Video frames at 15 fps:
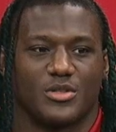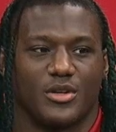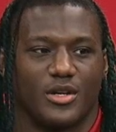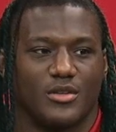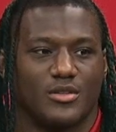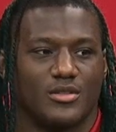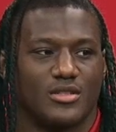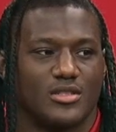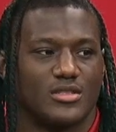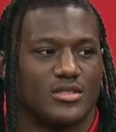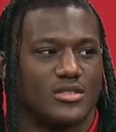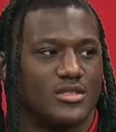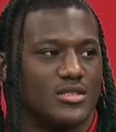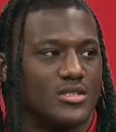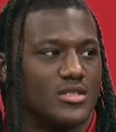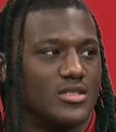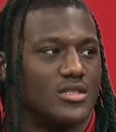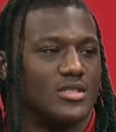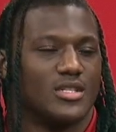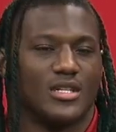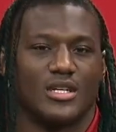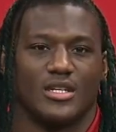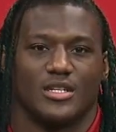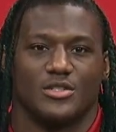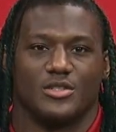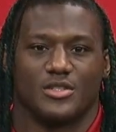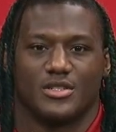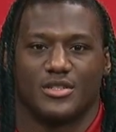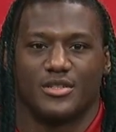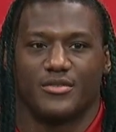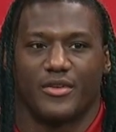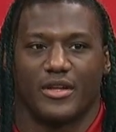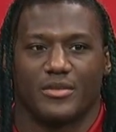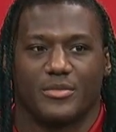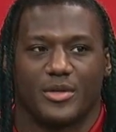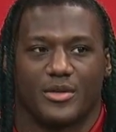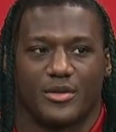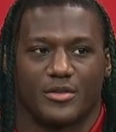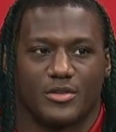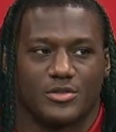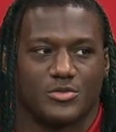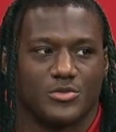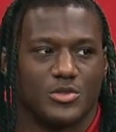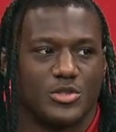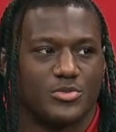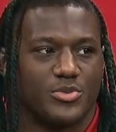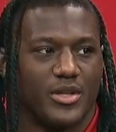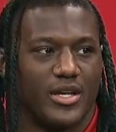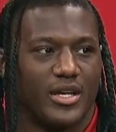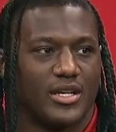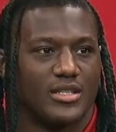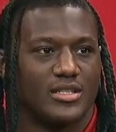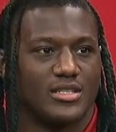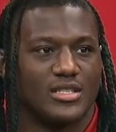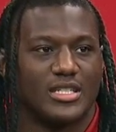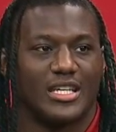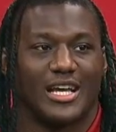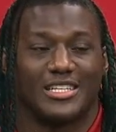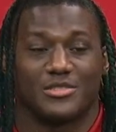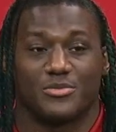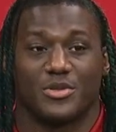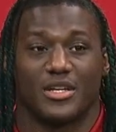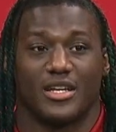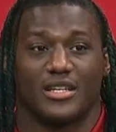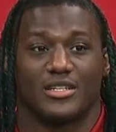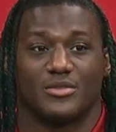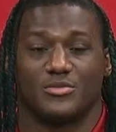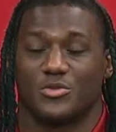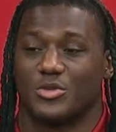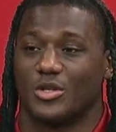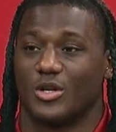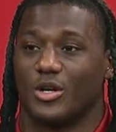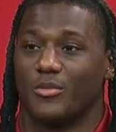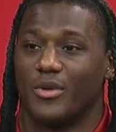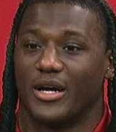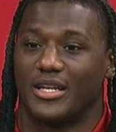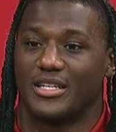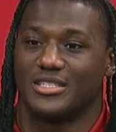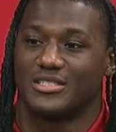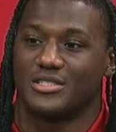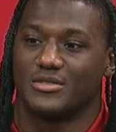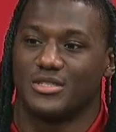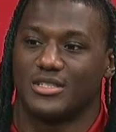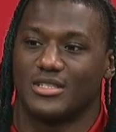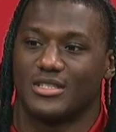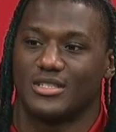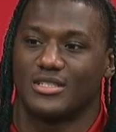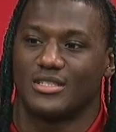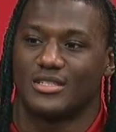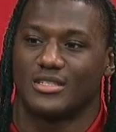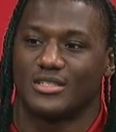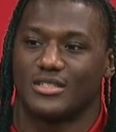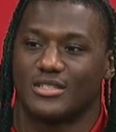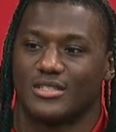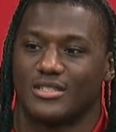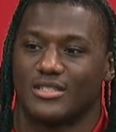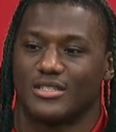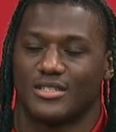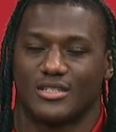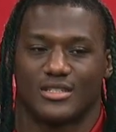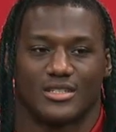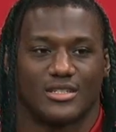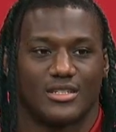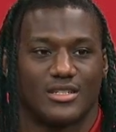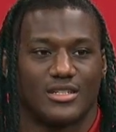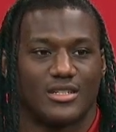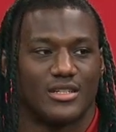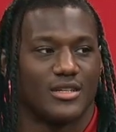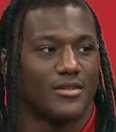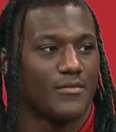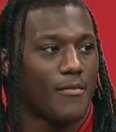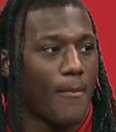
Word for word: grow into the you know the development of Coach Rhule's plan. He has a plan, and we're all buying into it. You refer to